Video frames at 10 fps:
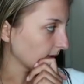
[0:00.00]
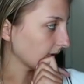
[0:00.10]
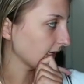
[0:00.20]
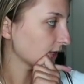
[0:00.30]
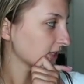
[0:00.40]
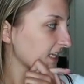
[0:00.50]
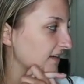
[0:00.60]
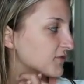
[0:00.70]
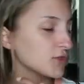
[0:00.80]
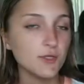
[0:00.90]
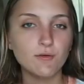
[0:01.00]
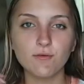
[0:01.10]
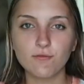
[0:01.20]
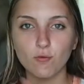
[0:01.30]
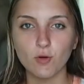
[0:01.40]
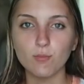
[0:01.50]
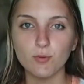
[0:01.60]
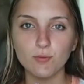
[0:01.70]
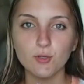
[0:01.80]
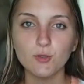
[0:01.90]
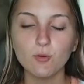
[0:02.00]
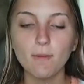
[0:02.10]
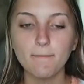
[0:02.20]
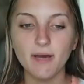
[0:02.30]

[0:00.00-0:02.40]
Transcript: later this afternoon for Boohoo,